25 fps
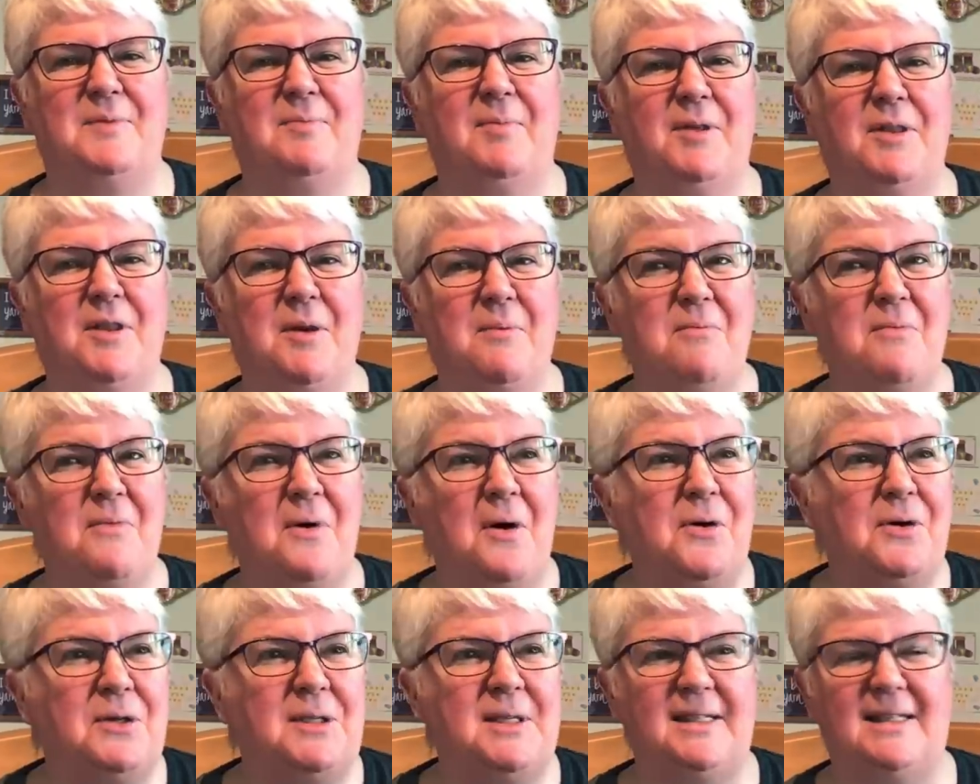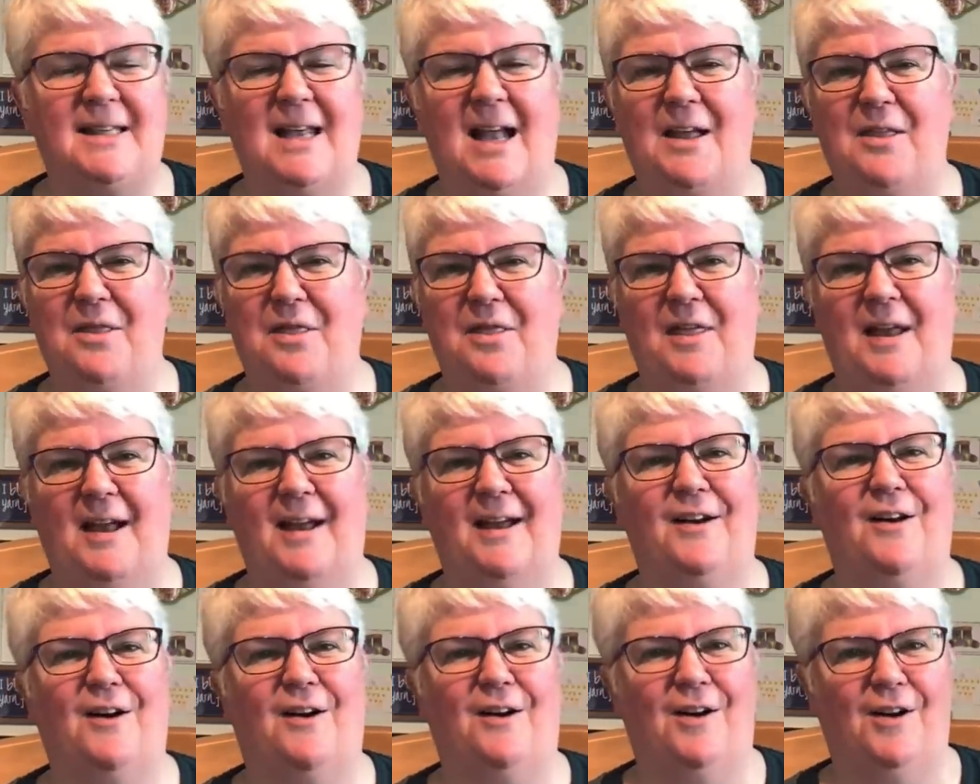but the most said thing
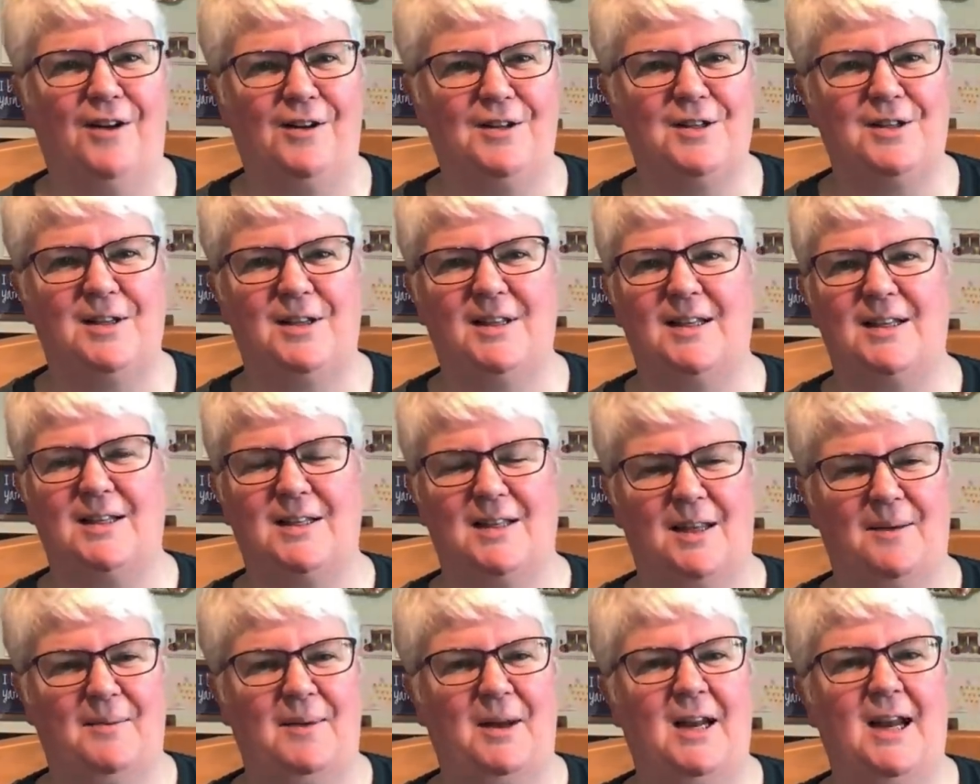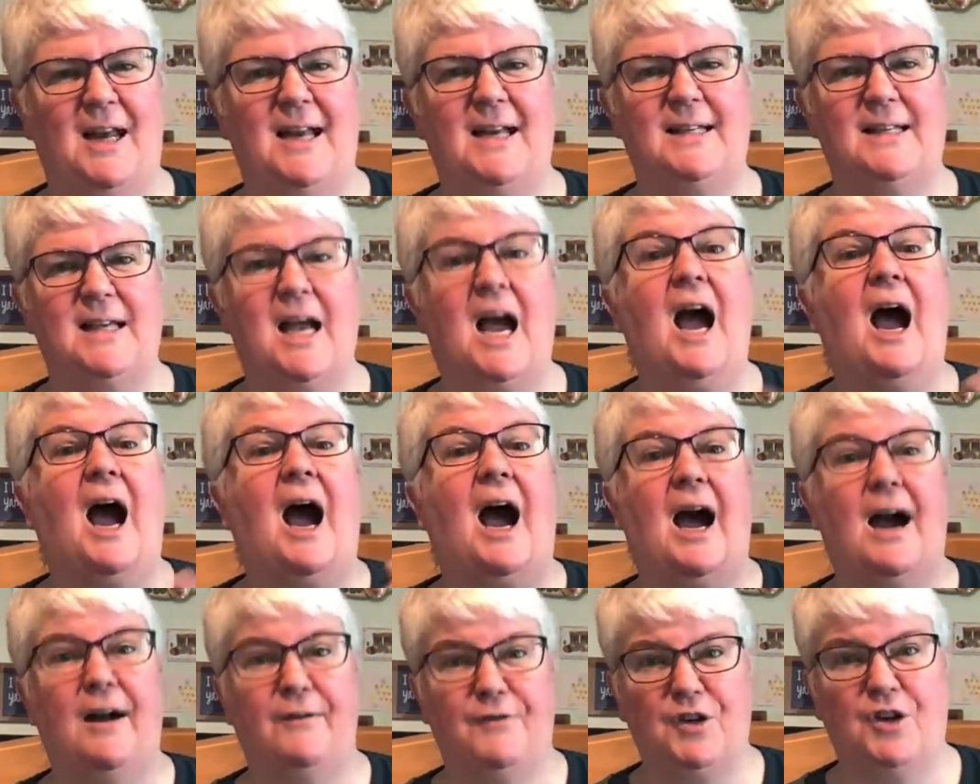in our house this the minute is,
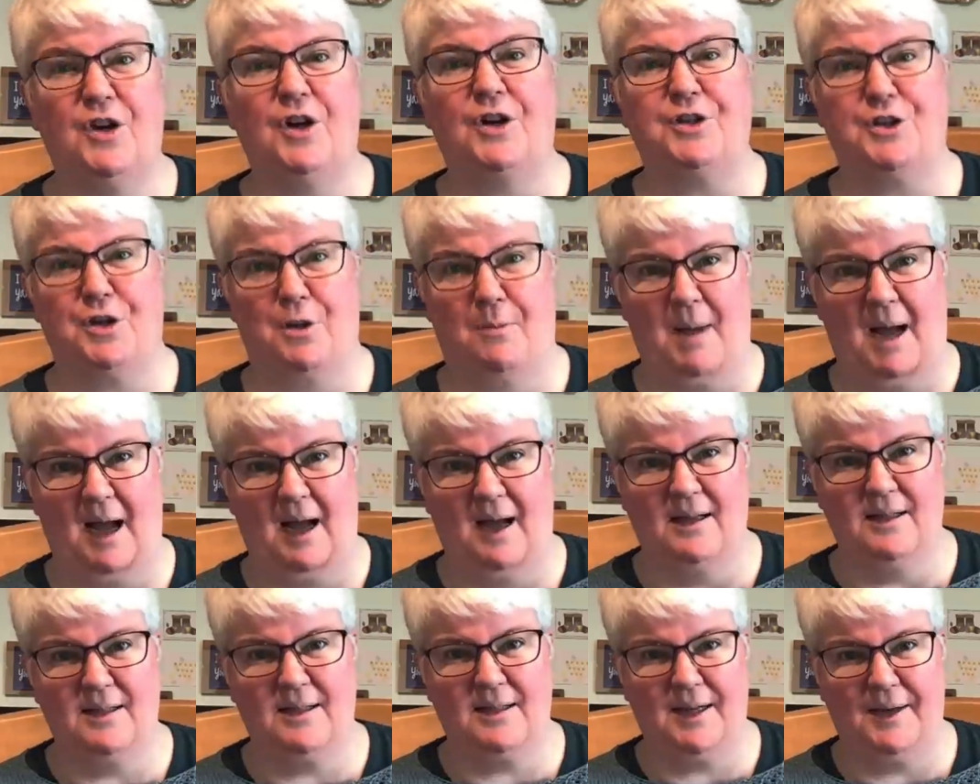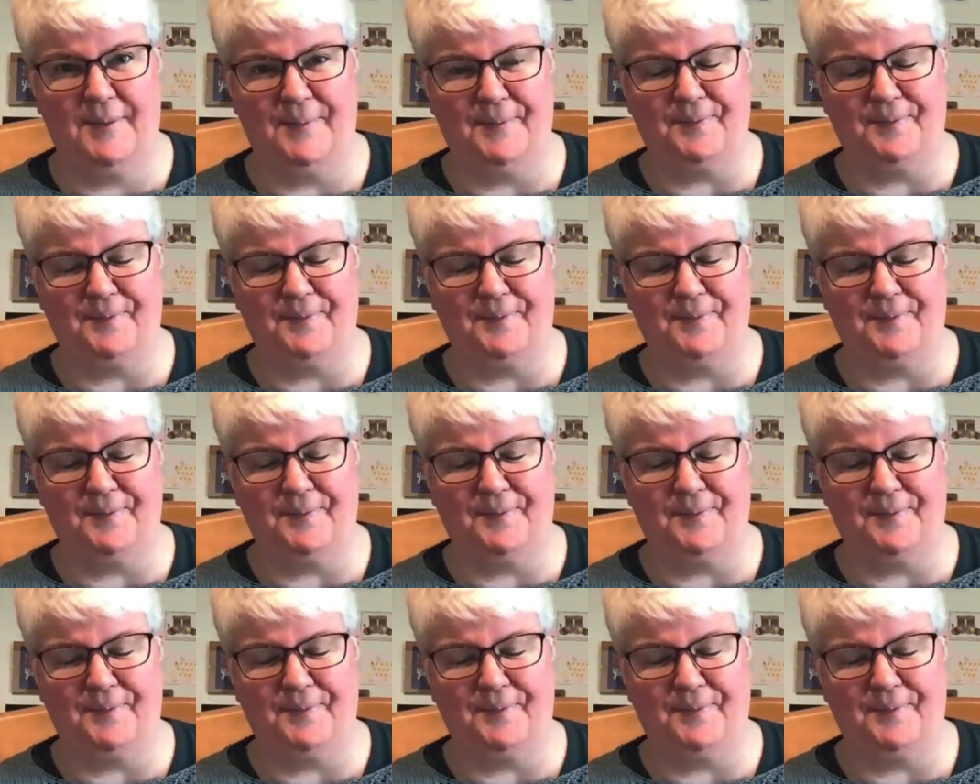have you got your mask?